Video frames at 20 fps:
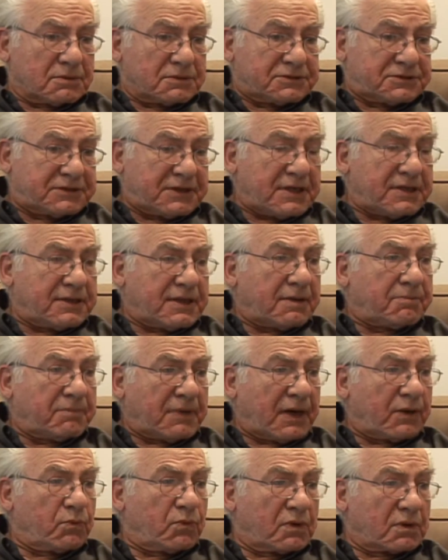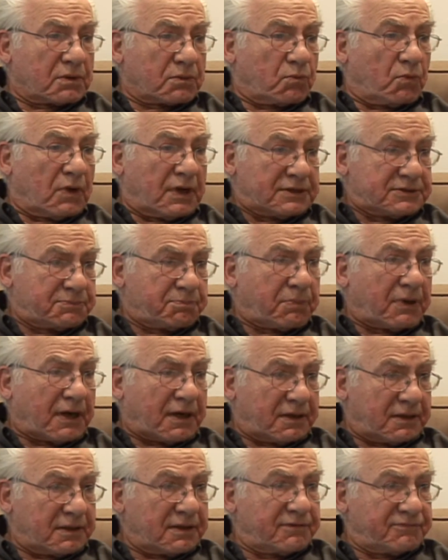see that my work was
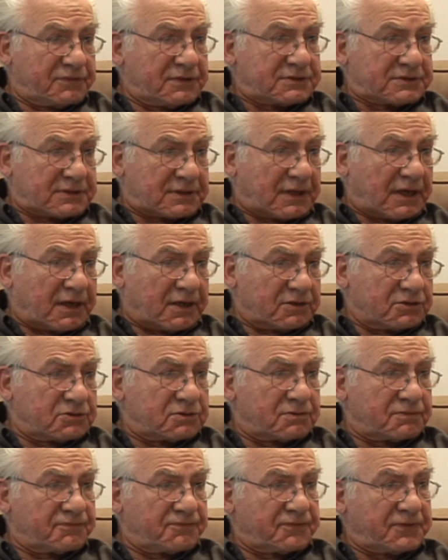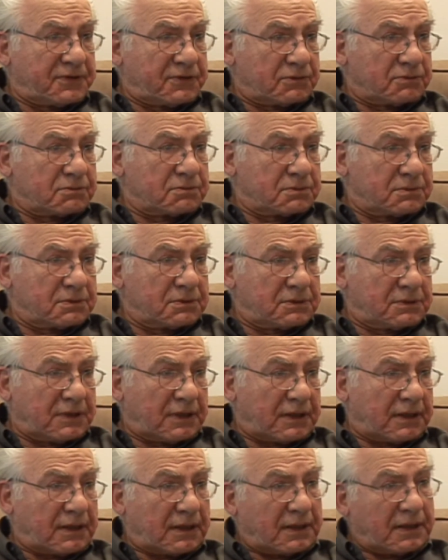part of this larger field
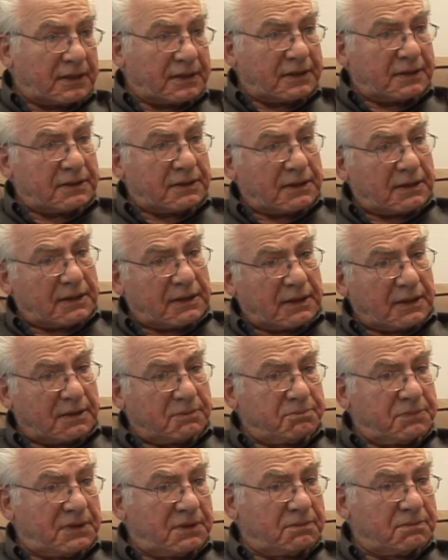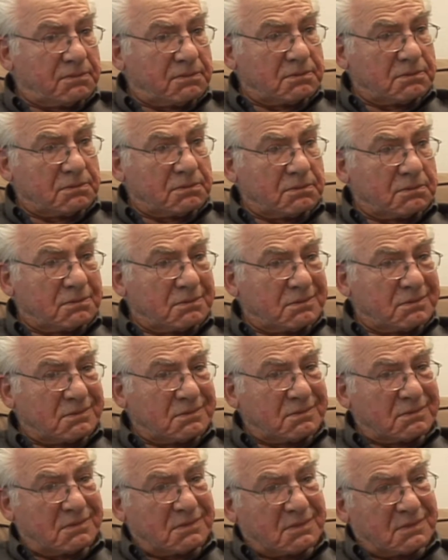that mm -hmm. I mm-hmm. had been
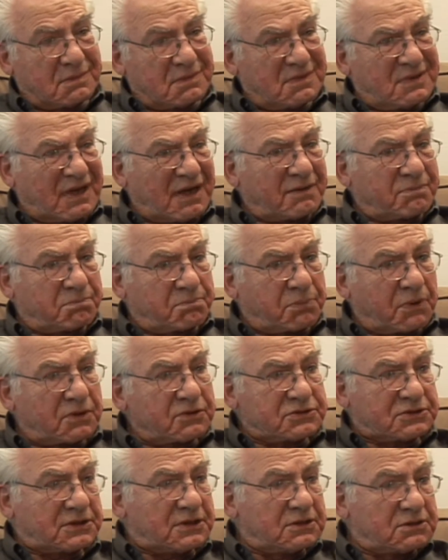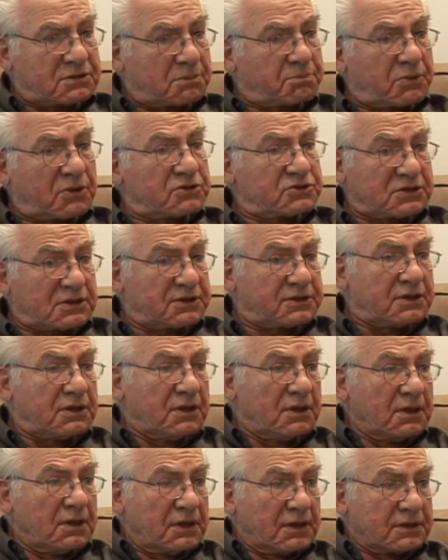not pers interpersonally mm
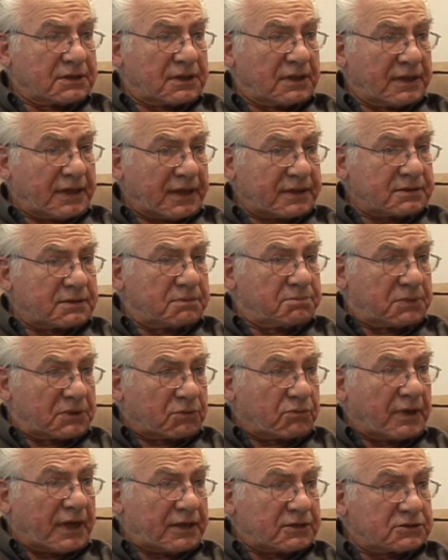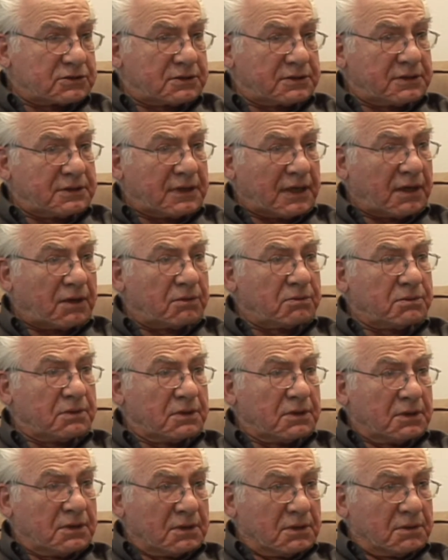-hmm. connected, but gradually now
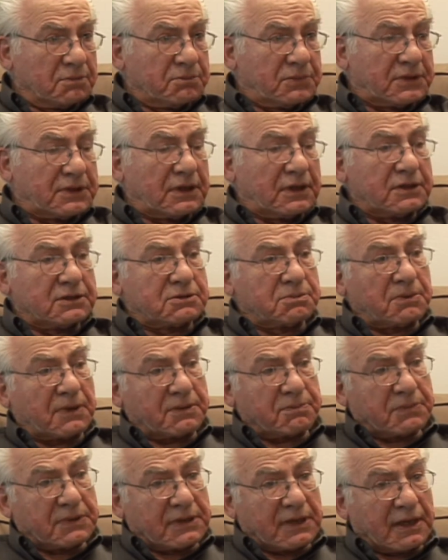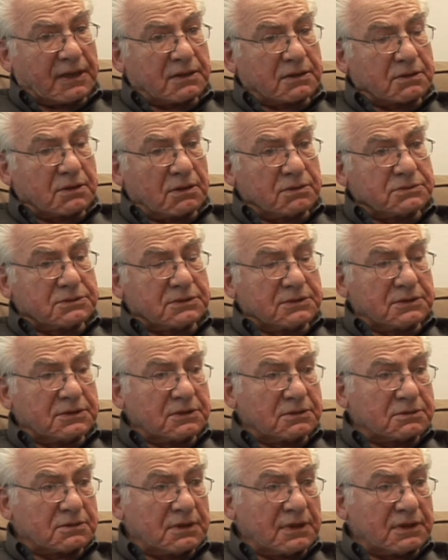beginning to, I began to go to the
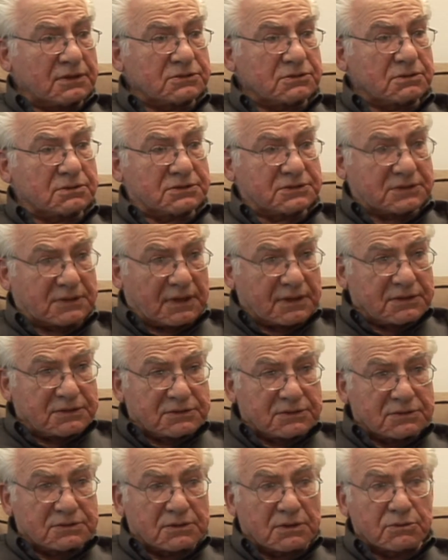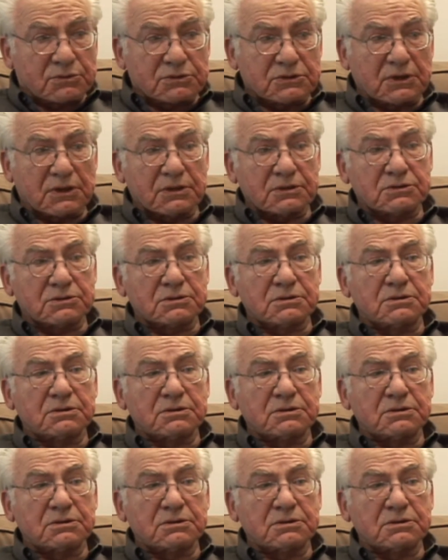International Studies Association.